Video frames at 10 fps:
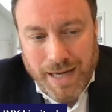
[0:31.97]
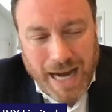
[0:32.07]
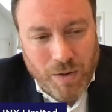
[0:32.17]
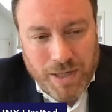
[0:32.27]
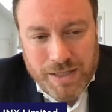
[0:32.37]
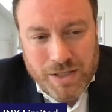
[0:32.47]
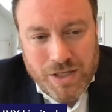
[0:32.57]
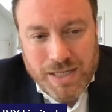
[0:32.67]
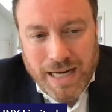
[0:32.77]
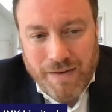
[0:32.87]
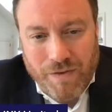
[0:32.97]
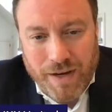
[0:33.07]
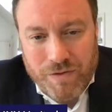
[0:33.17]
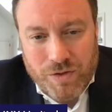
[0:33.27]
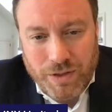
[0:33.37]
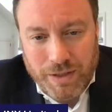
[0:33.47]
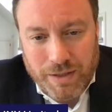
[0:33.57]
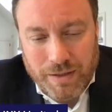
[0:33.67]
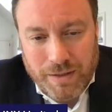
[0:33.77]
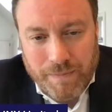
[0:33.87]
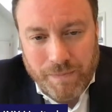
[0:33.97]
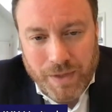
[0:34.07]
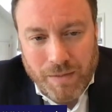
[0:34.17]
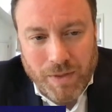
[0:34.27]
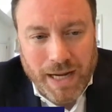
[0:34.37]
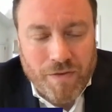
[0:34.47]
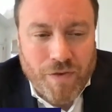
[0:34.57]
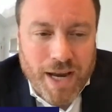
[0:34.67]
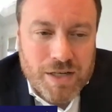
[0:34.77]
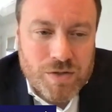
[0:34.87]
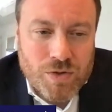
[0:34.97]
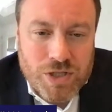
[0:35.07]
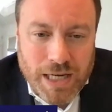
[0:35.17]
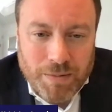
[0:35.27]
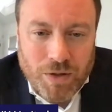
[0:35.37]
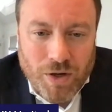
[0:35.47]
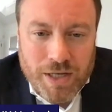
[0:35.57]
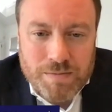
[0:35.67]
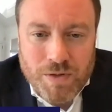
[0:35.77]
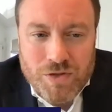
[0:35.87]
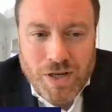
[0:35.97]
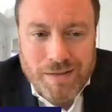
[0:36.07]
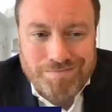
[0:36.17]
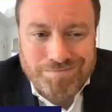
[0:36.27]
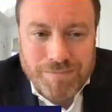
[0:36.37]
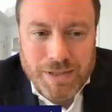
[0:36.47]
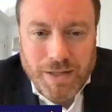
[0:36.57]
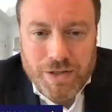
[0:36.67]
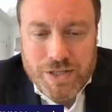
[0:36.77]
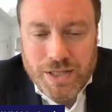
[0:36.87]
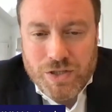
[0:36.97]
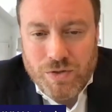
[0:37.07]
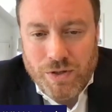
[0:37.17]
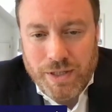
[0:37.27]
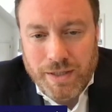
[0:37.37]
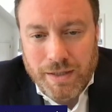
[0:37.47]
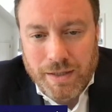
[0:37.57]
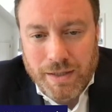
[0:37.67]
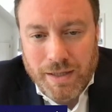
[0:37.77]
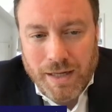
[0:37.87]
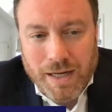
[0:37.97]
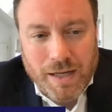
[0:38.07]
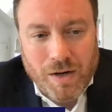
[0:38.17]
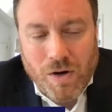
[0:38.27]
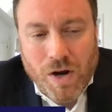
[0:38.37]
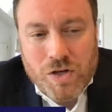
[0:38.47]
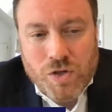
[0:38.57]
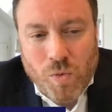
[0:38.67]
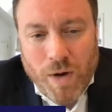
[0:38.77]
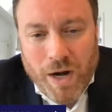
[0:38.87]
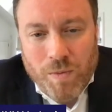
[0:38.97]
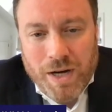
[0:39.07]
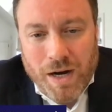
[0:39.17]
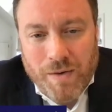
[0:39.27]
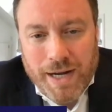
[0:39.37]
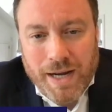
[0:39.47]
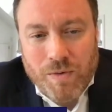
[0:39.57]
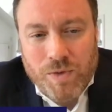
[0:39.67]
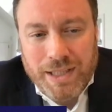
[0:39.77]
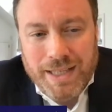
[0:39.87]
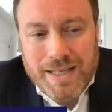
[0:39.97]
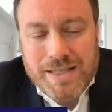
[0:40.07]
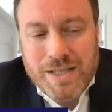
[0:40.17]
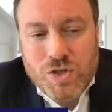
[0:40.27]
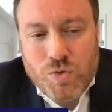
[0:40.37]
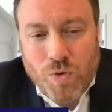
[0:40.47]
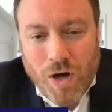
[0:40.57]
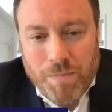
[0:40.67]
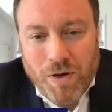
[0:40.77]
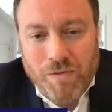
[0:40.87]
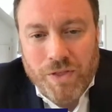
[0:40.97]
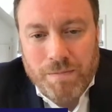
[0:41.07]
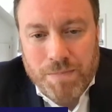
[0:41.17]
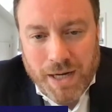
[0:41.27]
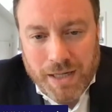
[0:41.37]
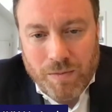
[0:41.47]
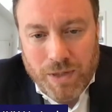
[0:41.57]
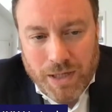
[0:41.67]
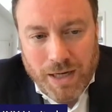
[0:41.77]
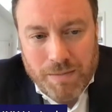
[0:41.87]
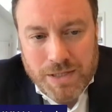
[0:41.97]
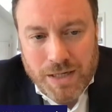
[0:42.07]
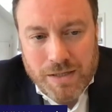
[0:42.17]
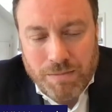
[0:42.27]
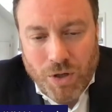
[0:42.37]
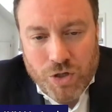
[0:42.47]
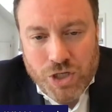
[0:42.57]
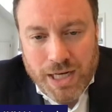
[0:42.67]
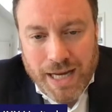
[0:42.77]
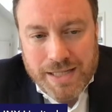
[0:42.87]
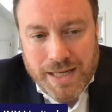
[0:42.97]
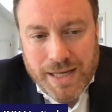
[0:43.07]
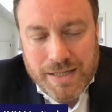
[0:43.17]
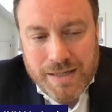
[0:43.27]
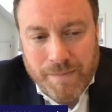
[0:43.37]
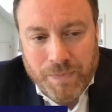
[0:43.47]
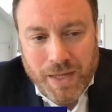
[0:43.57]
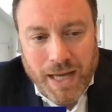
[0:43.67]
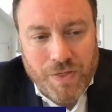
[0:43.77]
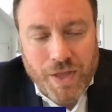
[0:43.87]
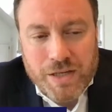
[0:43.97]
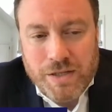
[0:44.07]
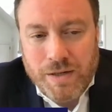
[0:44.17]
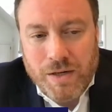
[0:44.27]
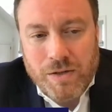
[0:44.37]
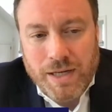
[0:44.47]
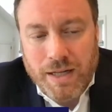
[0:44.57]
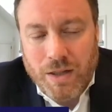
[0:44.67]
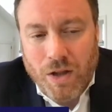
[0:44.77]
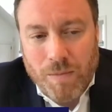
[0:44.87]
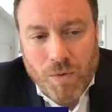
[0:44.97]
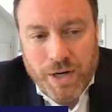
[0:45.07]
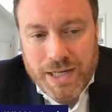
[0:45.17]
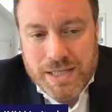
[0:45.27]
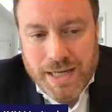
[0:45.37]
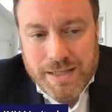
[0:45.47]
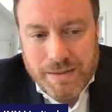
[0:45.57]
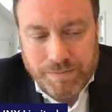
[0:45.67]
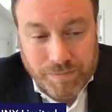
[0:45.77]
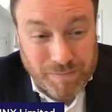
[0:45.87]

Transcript: Equities is just 85 trillion. When FX through stablecoins moves on, another 6 trillion. So where we are right now really is the drop of the bucket when it comes down to blockchain assets, and things are going to get a lot more exciting.